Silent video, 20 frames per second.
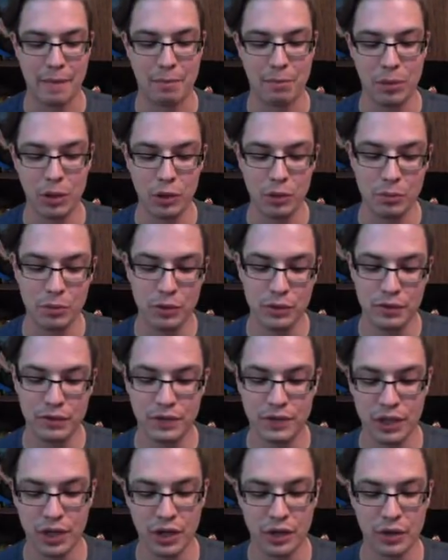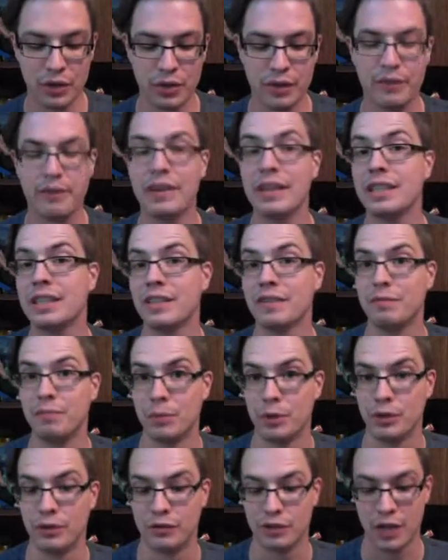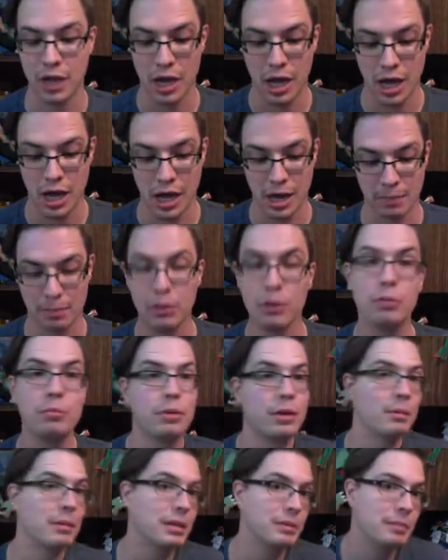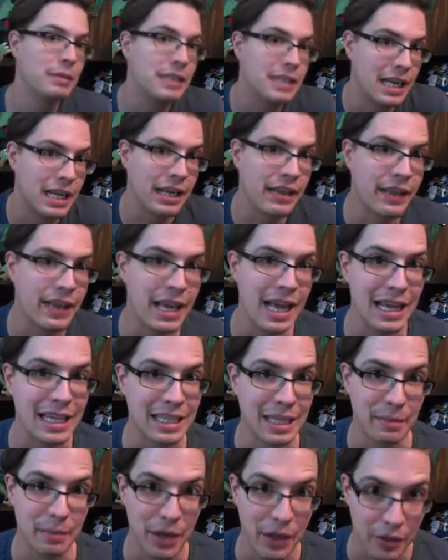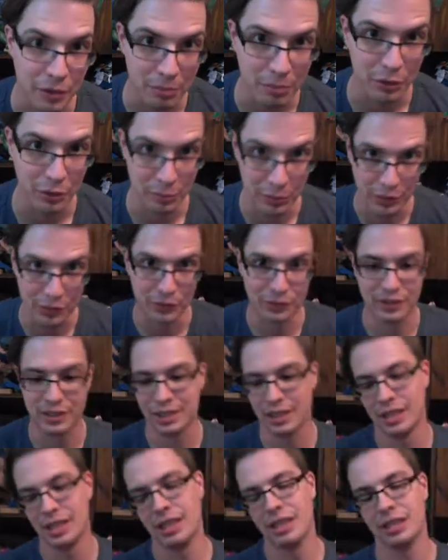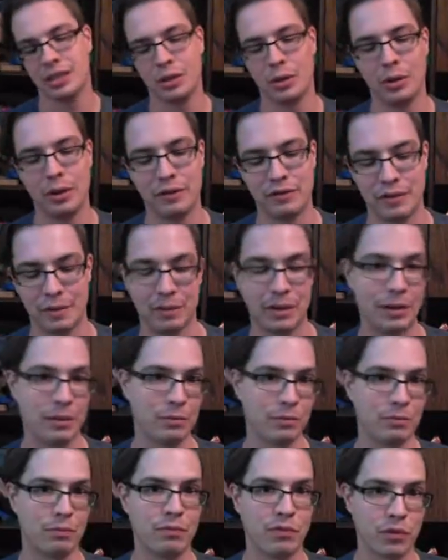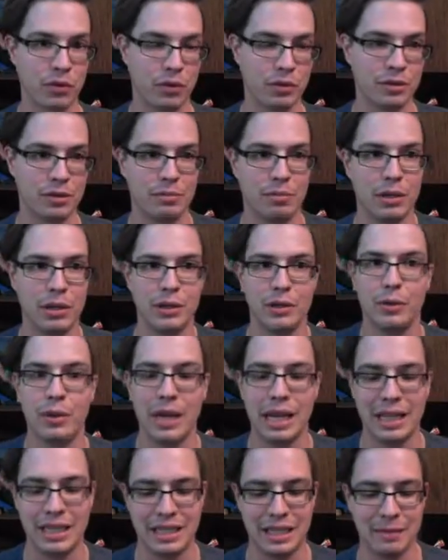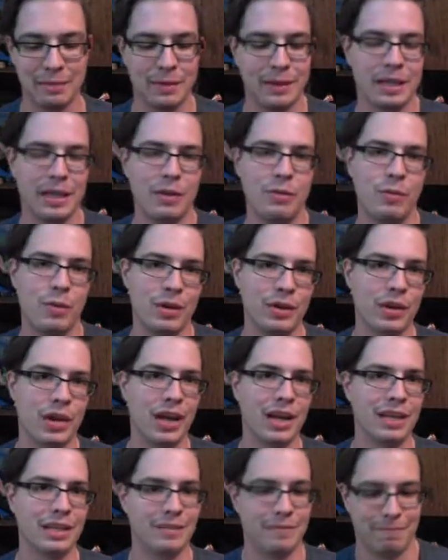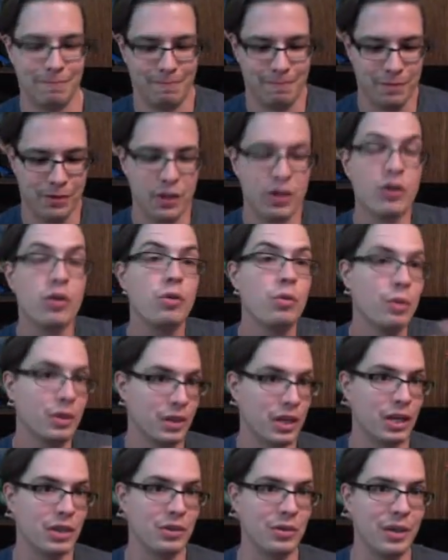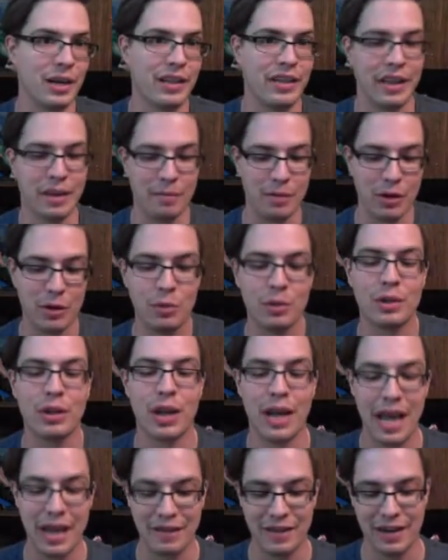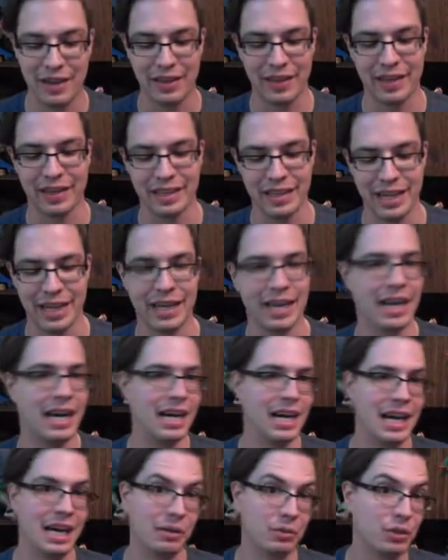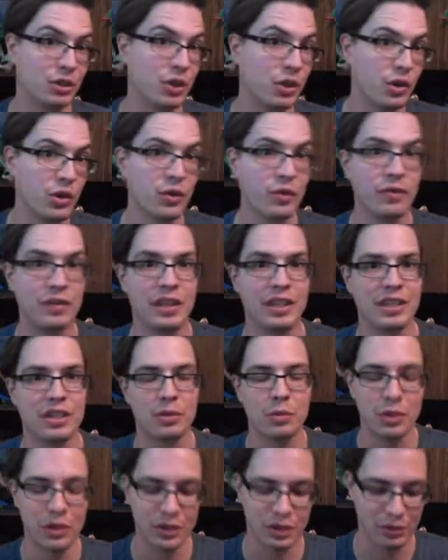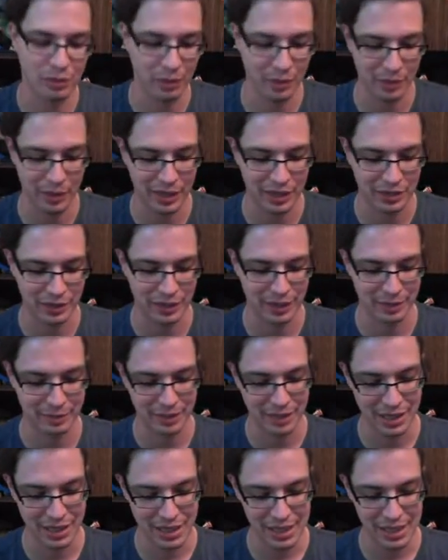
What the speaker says: Blue moves are your defensive moves. Blue pretty much beats anything except other blue moves. So if something throws blue, it typically will not, you will not do anything, but you will not have anything done. I will show you via Squirtle when we get to him.